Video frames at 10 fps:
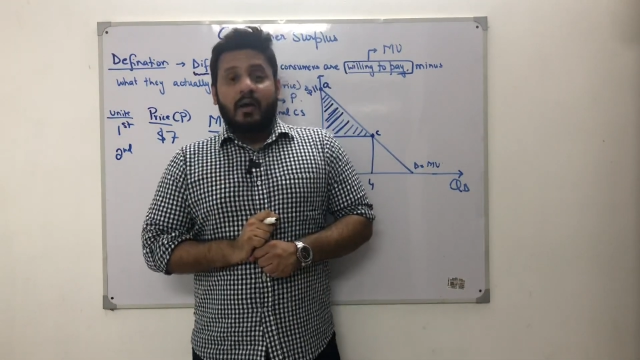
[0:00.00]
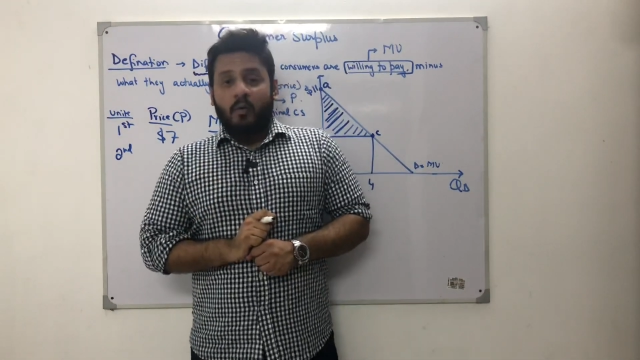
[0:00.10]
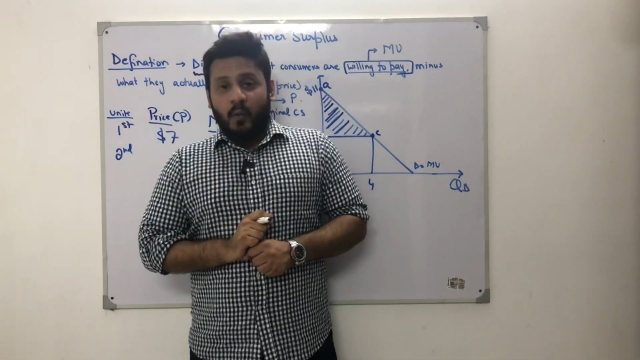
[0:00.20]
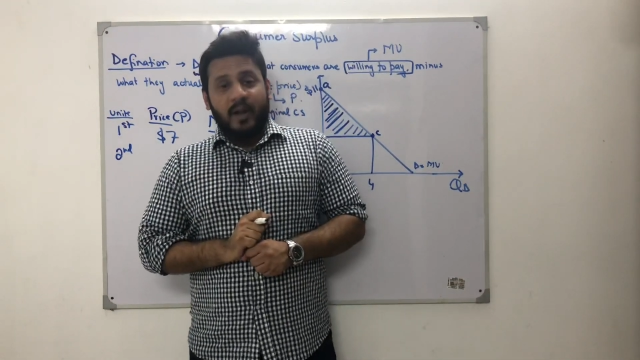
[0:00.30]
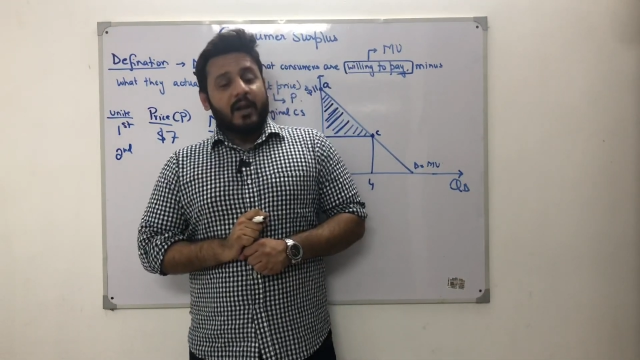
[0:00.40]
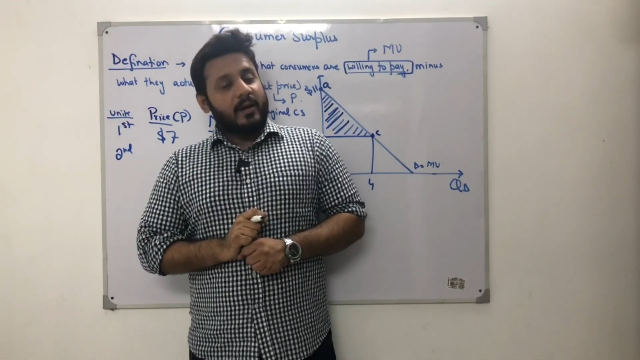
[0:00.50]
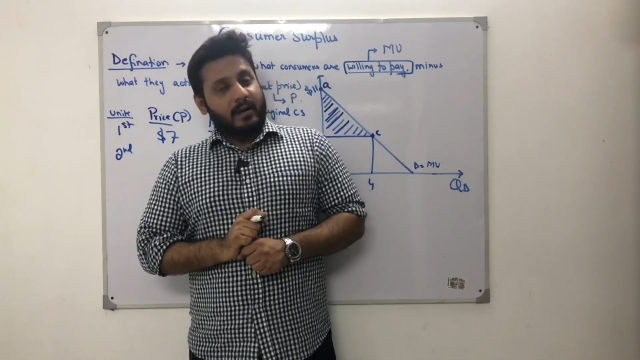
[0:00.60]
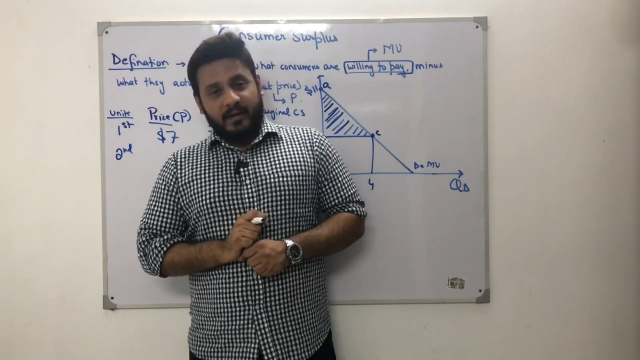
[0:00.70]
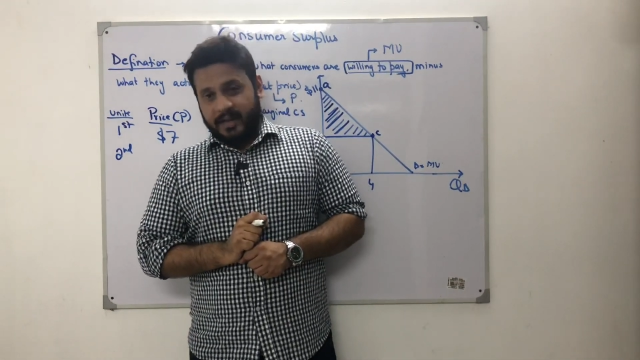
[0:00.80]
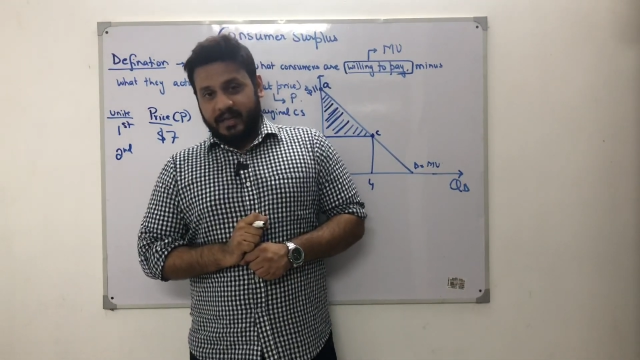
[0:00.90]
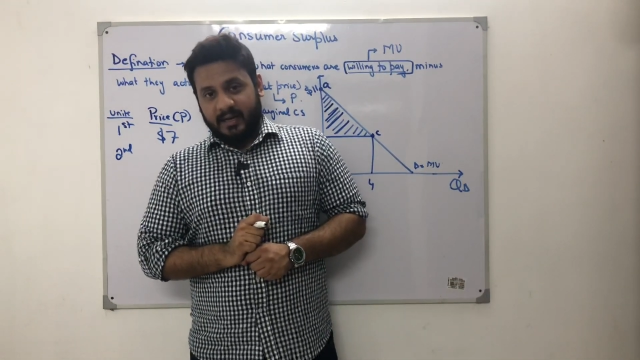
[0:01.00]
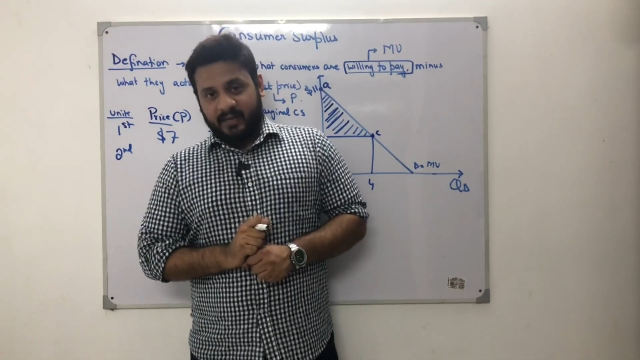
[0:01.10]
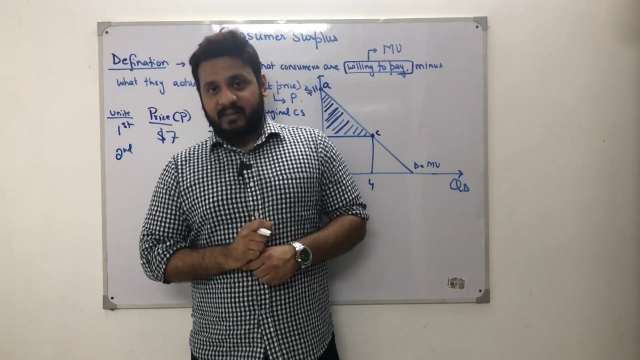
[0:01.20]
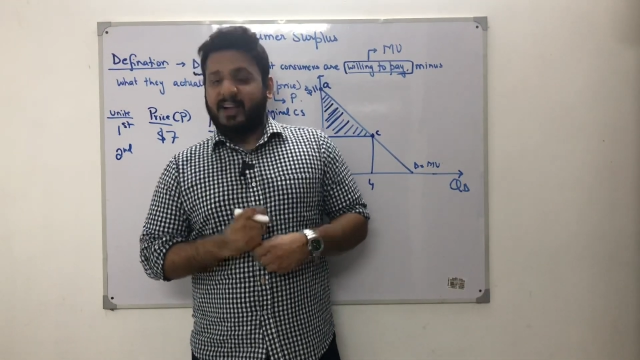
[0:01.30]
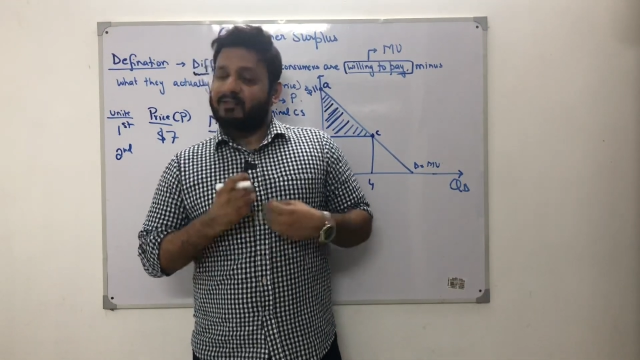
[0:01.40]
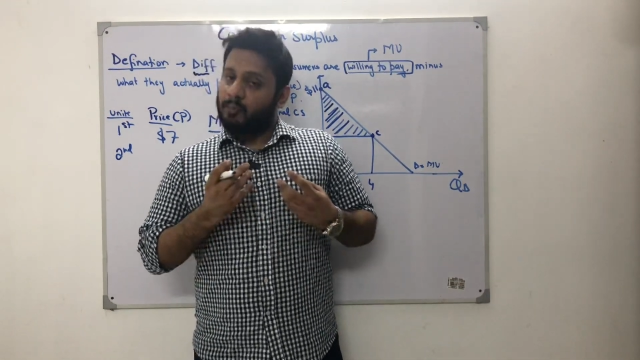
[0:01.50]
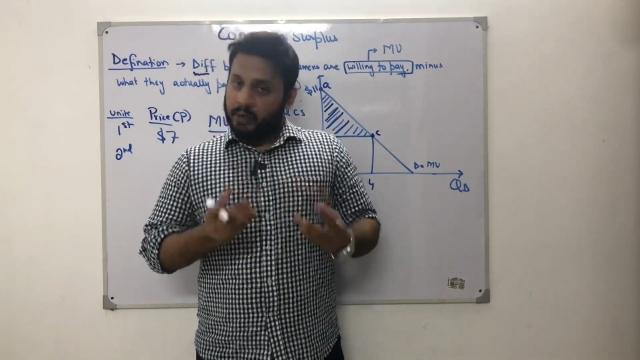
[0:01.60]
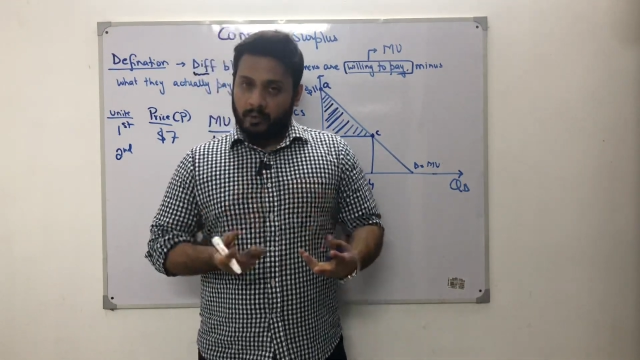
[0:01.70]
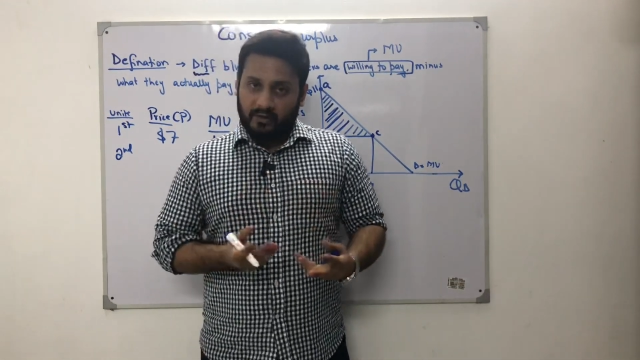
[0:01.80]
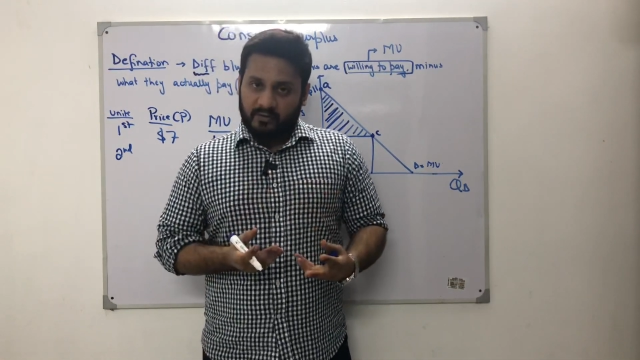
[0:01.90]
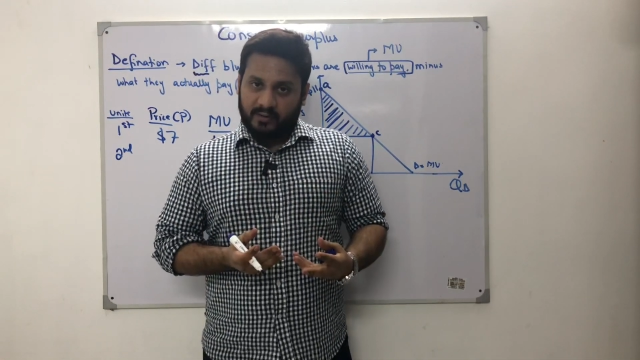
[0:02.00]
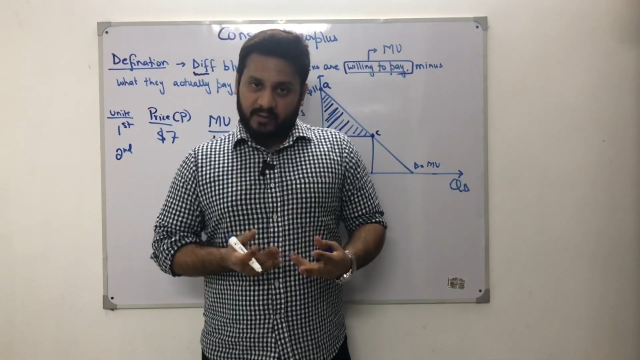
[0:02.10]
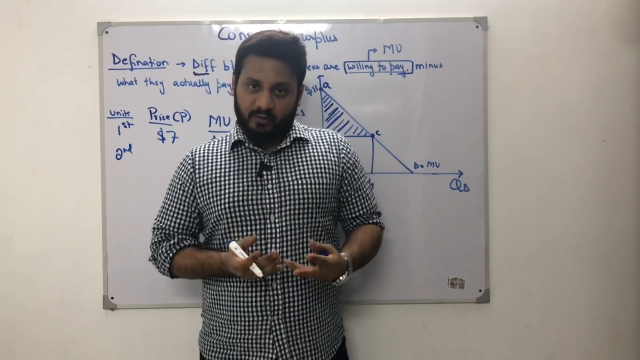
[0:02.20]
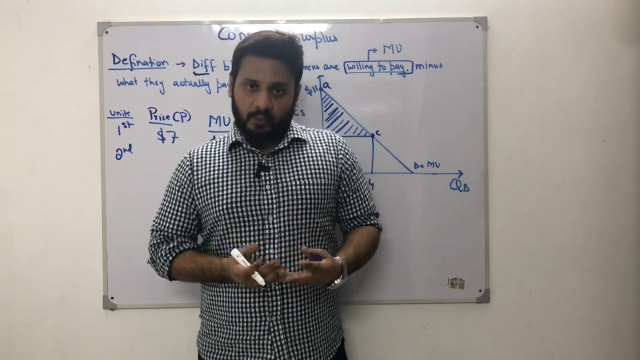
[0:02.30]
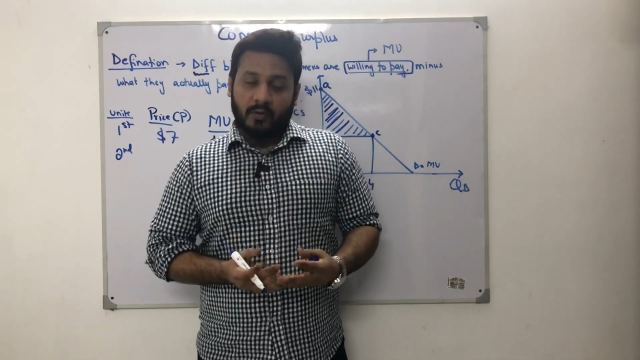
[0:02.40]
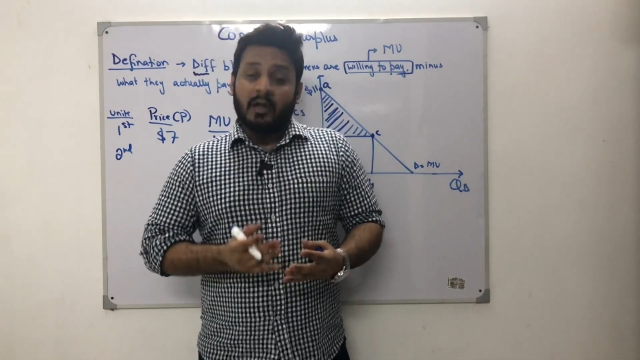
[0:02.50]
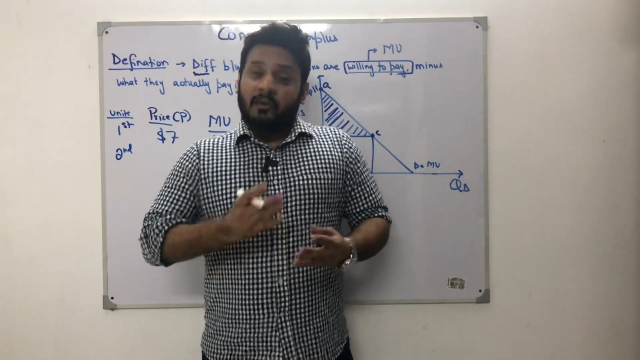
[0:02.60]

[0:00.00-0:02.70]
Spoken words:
will decrease as more units are consumed.